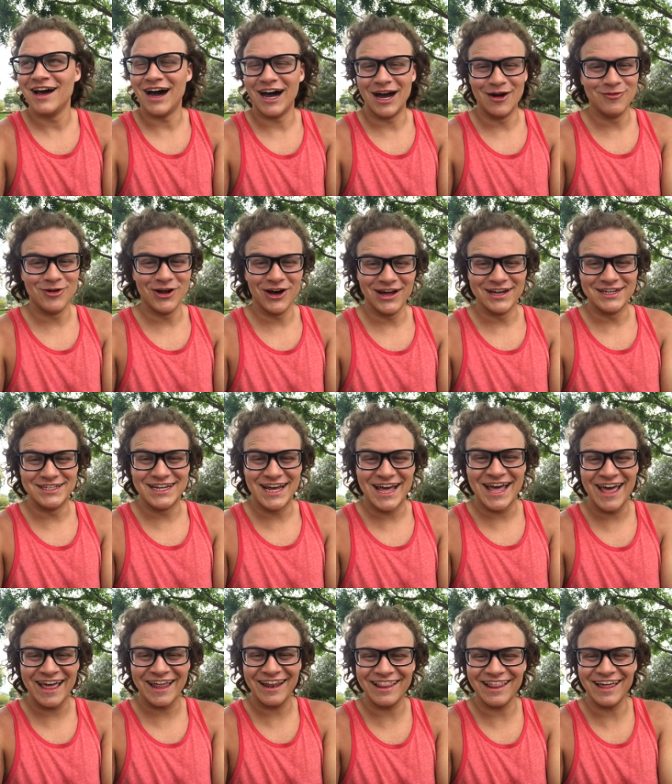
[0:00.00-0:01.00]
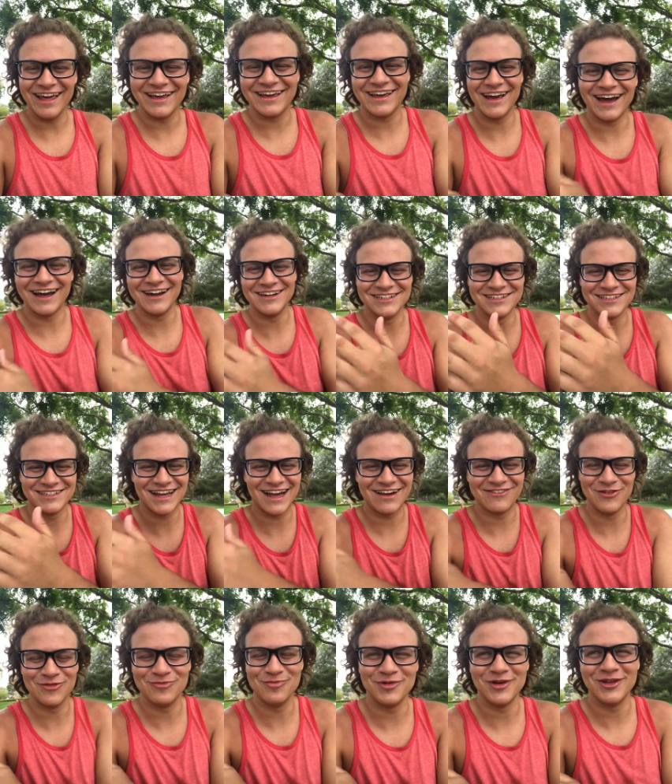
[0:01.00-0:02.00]
I'm not dead. Like, I just
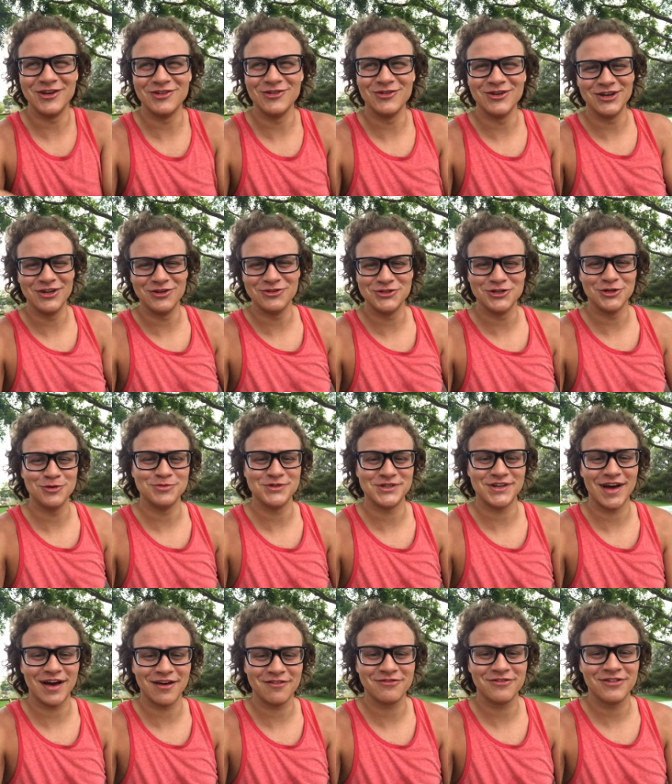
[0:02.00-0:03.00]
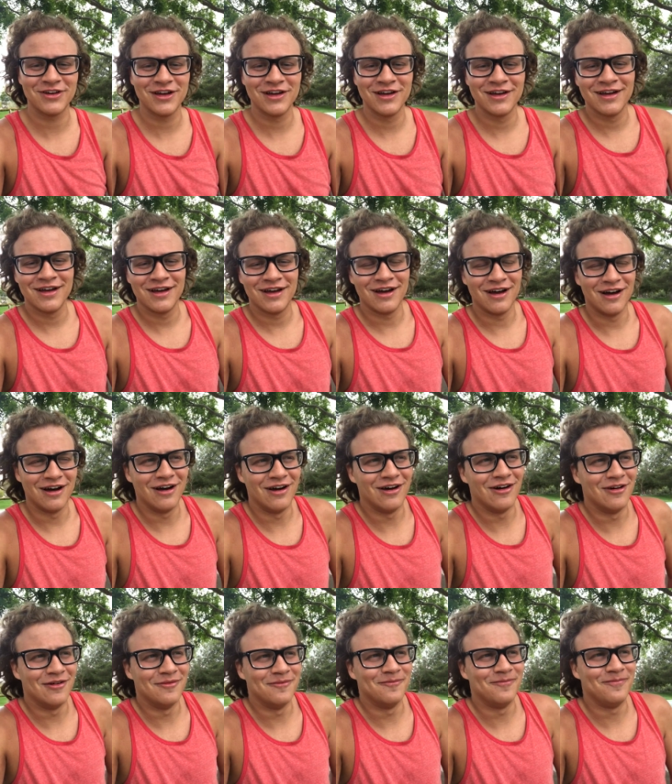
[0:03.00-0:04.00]
haven't been doing YouTube stuff.
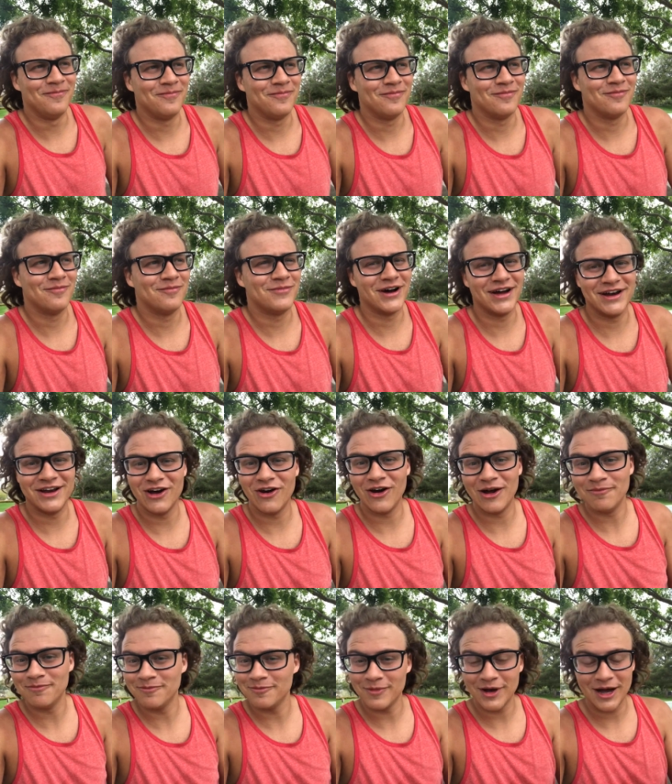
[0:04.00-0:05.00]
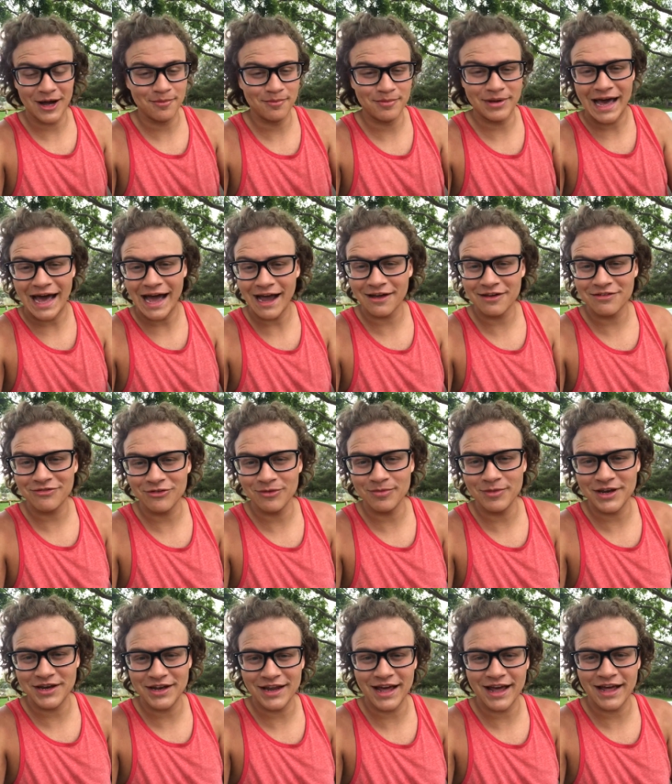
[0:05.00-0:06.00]
But no, I'm back
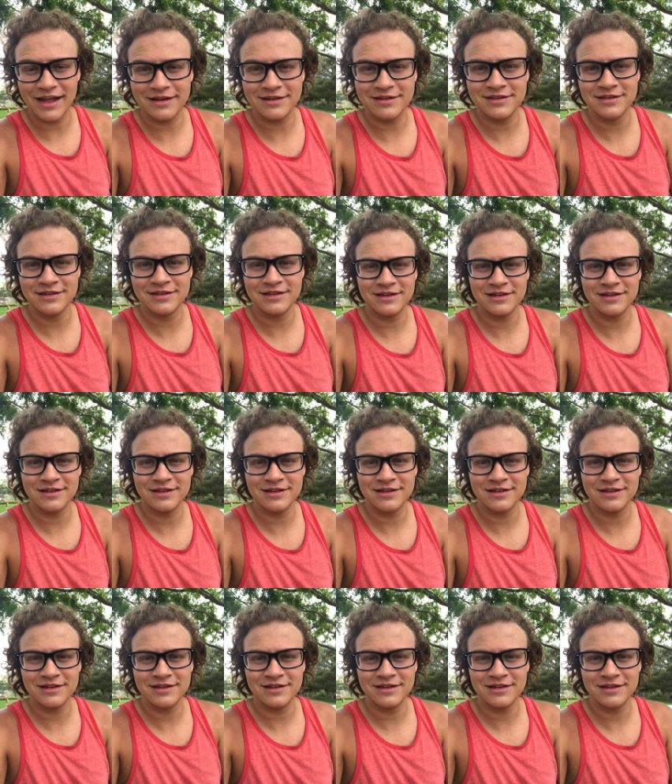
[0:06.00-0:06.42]
from the dead.